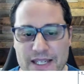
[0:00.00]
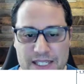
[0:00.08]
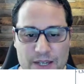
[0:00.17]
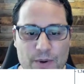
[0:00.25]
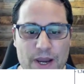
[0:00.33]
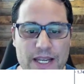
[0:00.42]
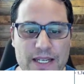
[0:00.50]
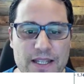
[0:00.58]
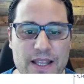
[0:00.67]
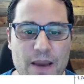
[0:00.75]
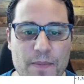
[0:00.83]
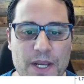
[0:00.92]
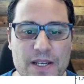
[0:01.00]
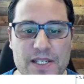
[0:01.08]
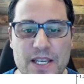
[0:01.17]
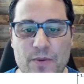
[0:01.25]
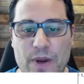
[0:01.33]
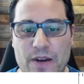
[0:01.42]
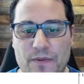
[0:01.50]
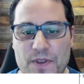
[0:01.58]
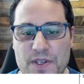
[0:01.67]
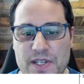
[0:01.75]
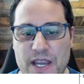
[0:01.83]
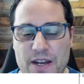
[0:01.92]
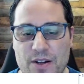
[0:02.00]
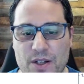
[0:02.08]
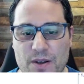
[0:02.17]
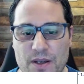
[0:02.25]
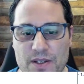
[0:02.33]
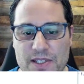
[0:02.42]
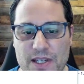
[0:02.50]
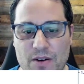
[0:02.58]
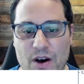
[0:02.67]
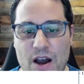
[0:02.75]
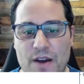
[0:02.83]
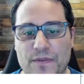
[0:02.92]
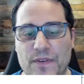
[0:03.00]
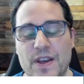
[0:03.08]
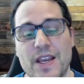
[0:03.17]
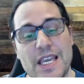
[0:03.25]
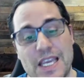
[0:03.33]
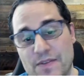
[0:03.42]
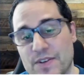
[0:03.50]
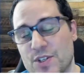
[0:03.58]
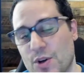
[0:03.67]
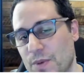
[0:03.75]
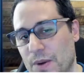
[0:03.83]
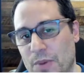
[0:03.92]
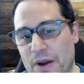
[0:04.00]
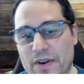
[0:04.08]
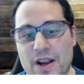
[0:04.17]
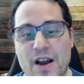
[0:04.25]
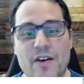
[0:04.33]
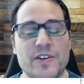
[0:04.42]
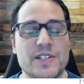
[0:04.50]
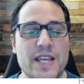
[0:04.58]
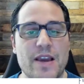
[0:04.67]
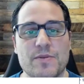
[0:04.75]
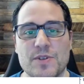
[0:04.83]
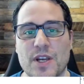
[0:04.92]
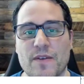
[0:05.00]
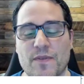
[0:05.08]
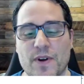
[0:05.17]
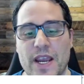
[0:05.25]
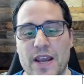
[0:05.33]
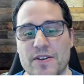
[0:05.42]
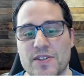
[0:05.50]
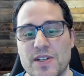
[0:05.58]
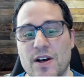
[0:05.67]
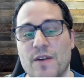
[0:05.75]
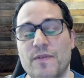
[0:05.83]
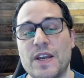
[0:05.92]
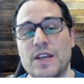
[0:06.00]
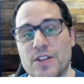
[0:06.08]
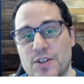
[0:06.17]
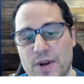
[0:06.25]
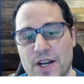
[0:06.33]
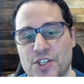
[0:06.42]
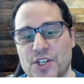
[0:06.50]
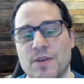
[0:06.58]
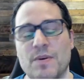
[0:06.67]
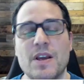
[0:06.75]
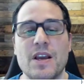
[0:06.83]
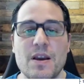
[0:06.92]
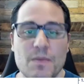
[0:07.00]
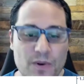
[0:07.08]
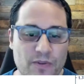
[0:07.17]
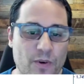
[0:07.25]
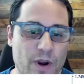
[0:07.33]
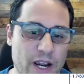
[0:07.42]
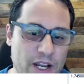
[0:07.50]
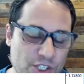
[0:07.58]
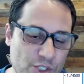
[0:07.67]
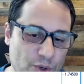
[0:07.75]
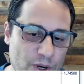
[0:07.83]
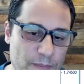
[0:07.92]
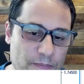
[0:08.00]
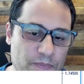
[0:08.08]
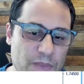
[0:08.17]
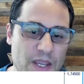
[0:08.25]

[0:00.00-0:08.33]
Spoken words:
I see why he did that, because he waited for this candle to sell off. He even told me in private comments, hey, I was looking for a candle to sell off in the direction before I got short.